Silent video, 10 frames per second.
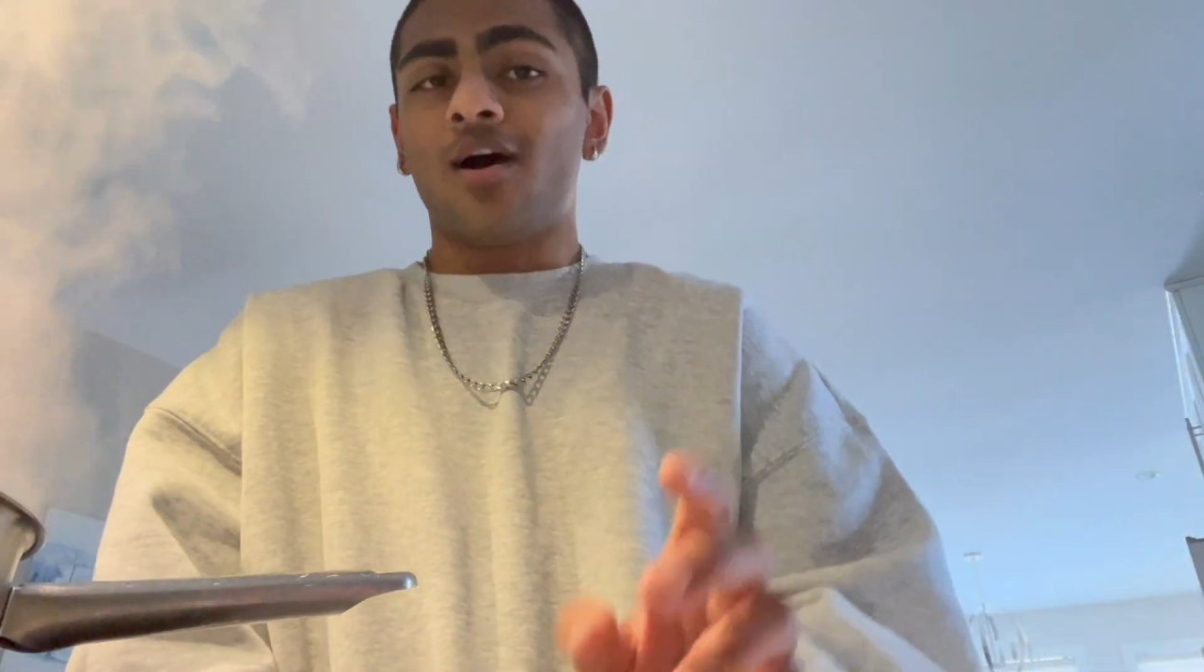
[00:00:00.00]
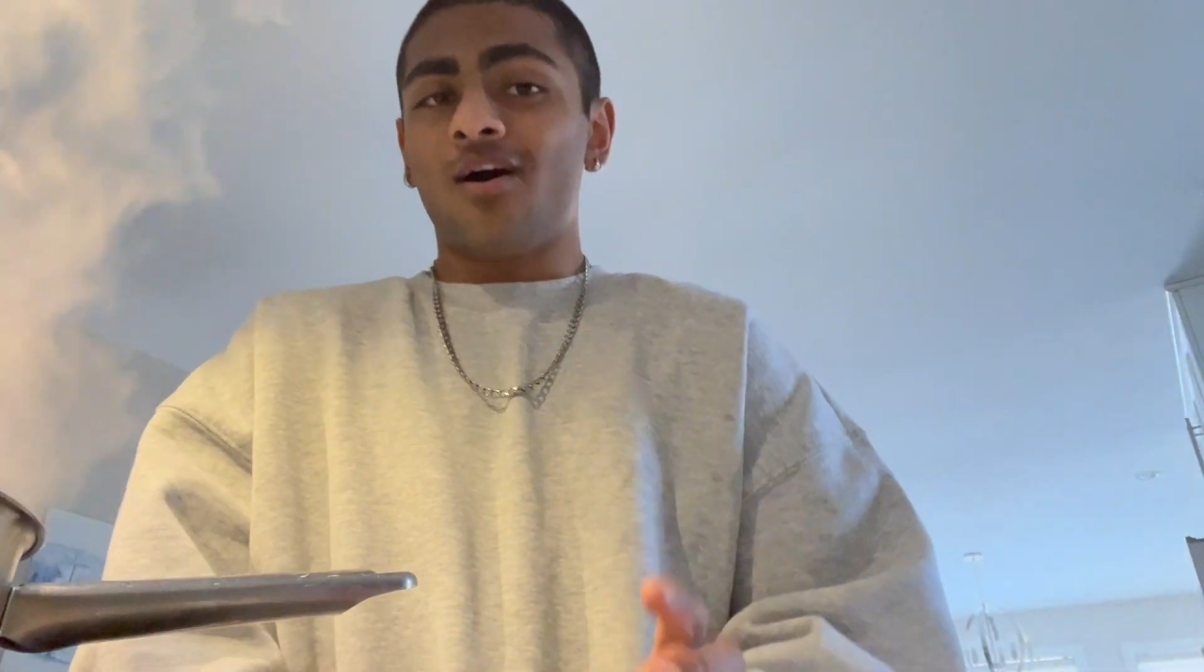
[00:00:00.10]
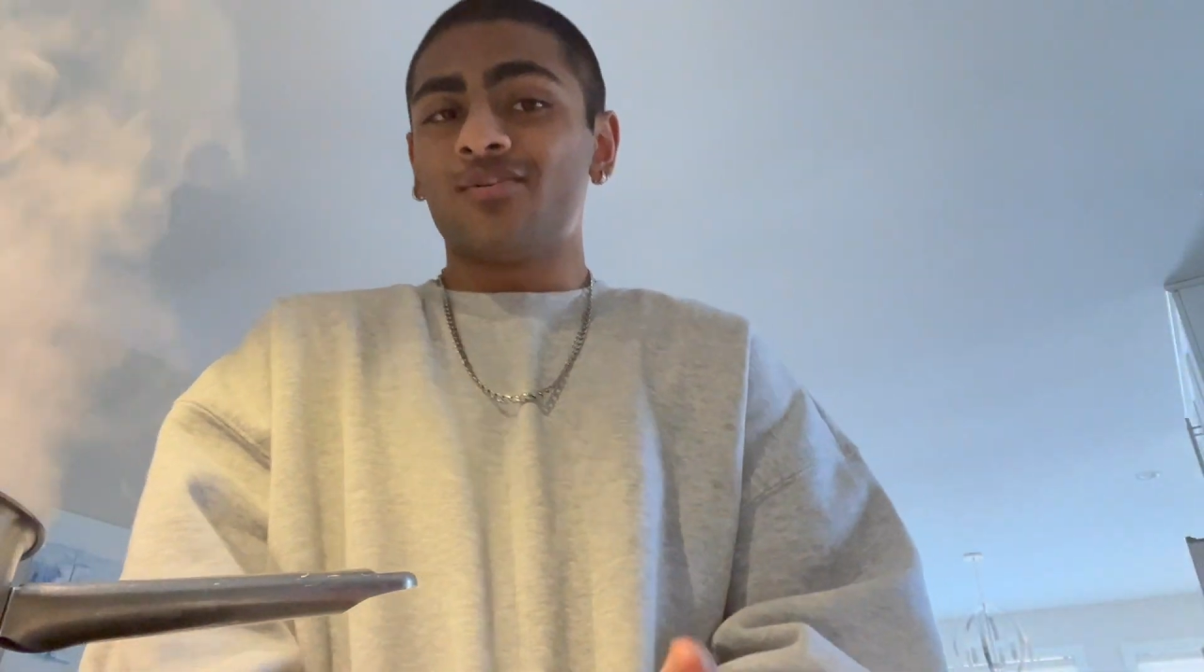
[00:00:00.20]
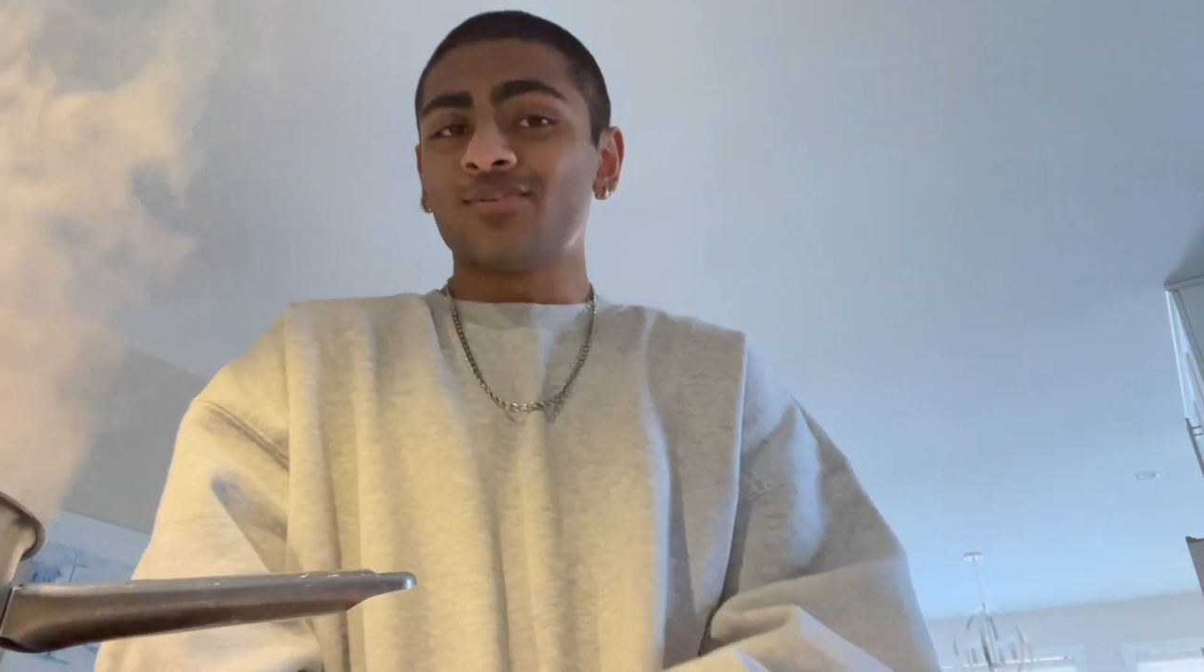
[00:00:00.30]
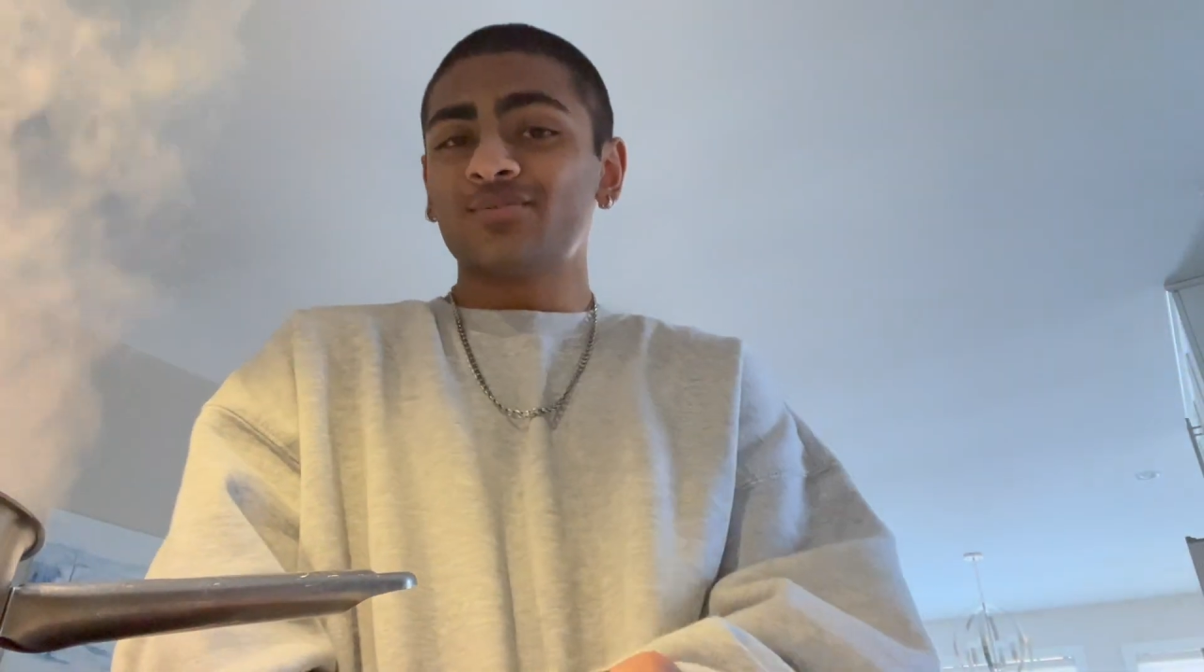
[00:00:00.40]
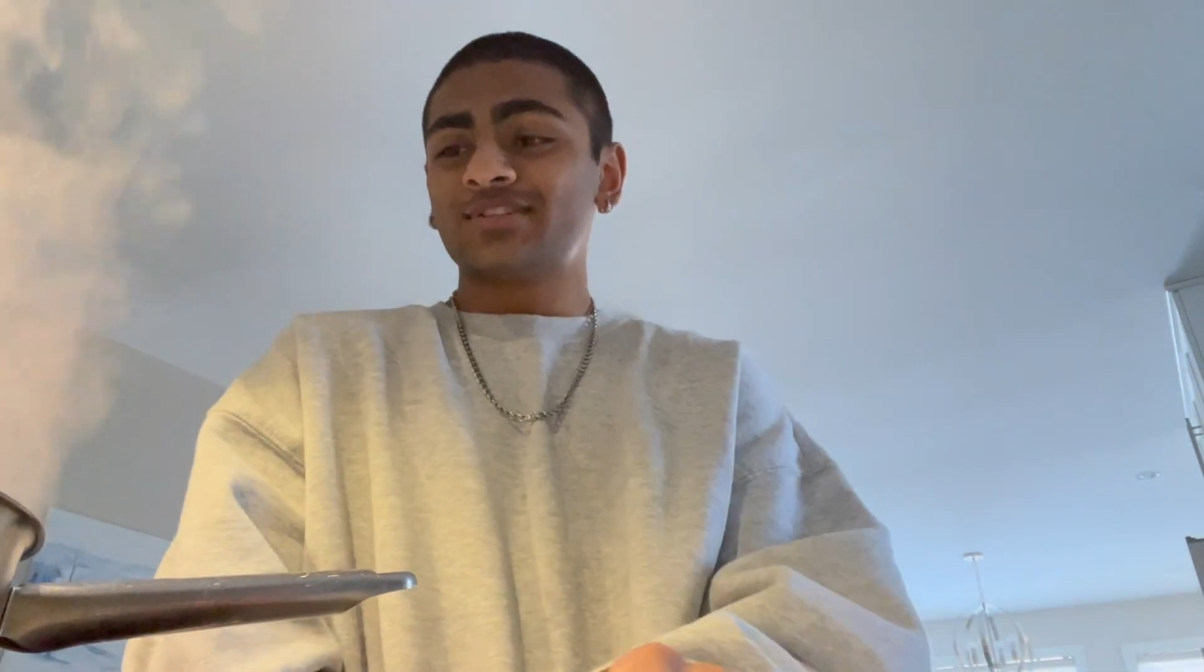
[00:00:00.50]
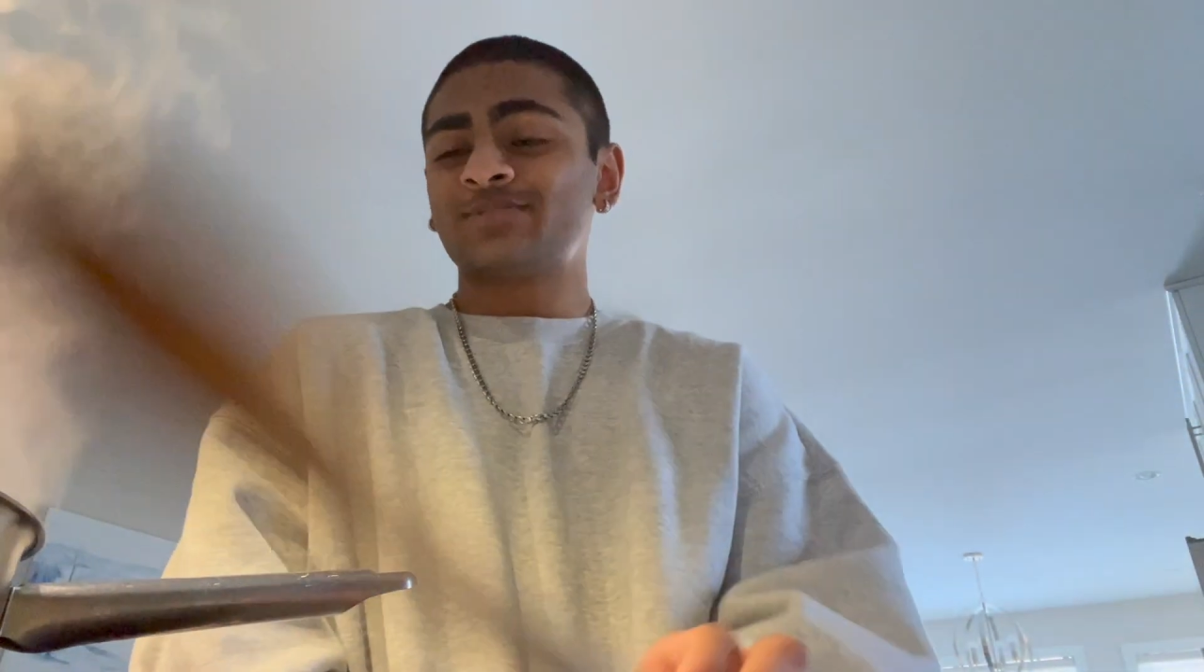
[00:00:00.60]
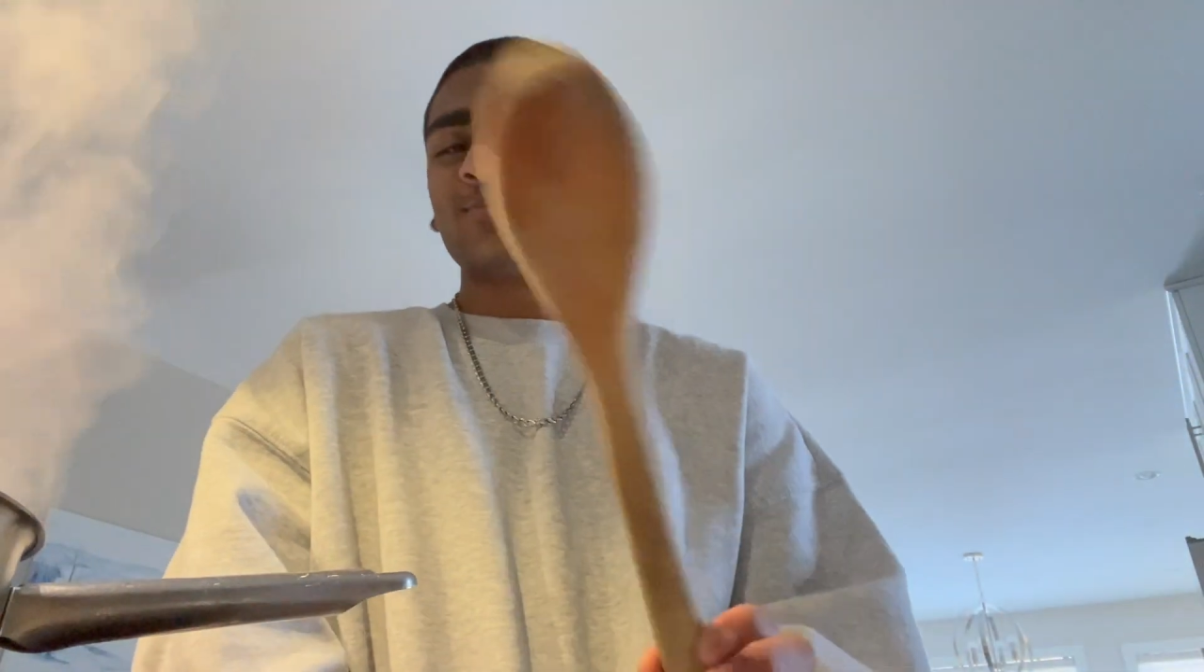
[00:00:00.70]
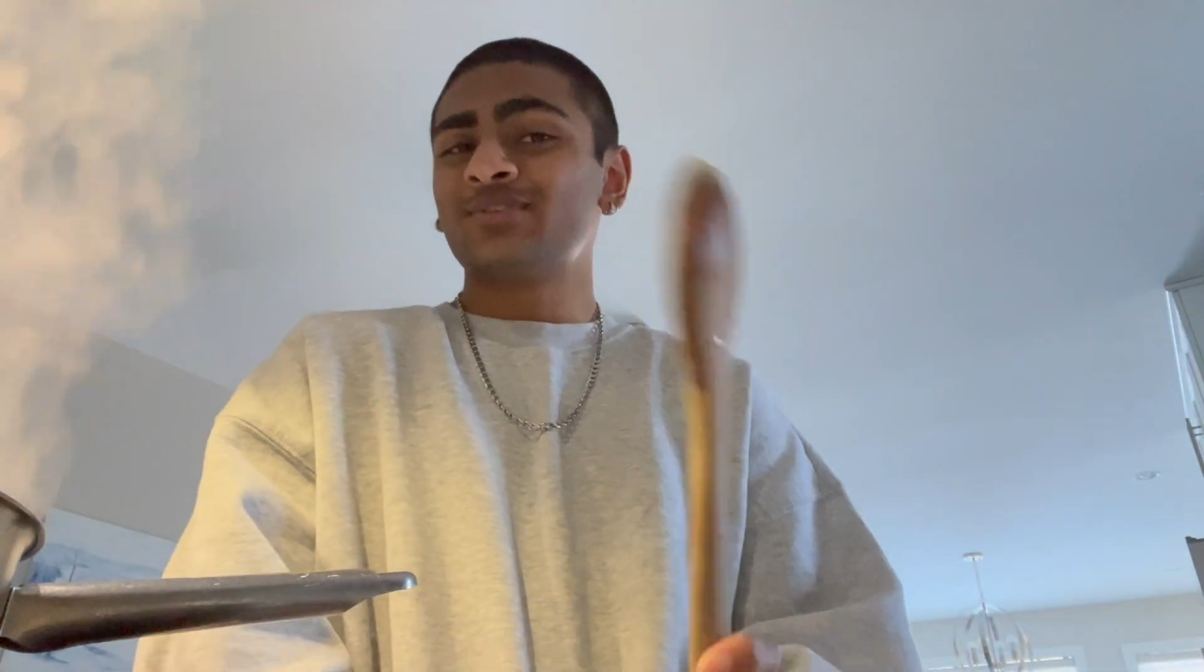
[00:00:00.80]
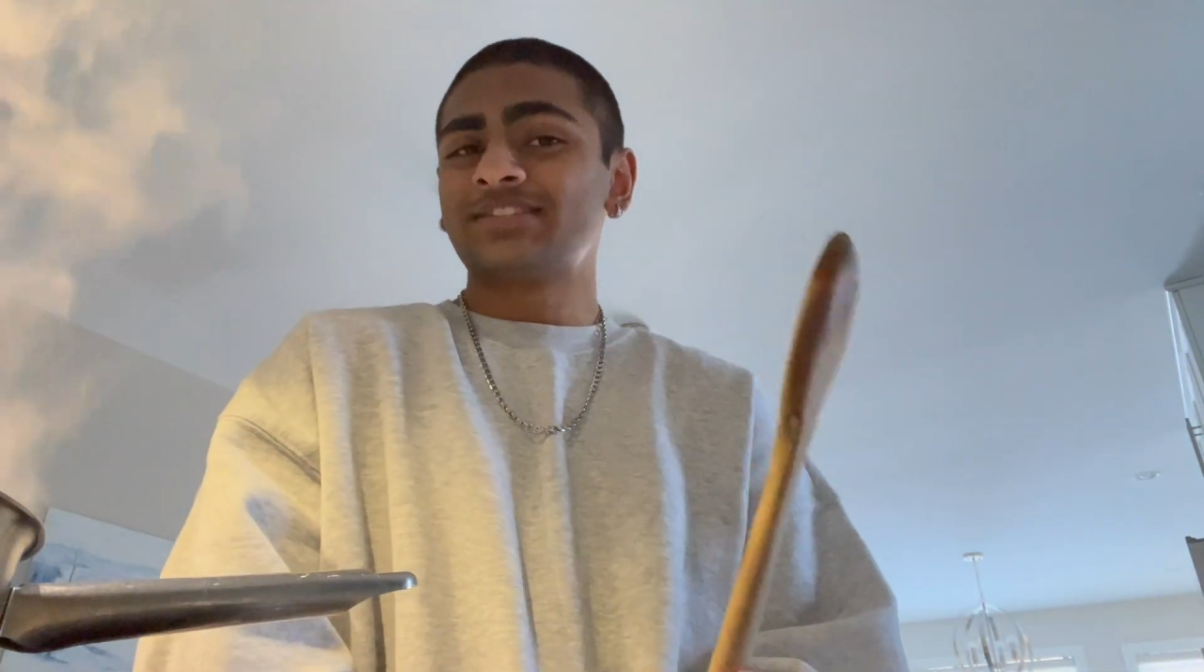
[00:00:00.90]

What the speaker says: Although the spoon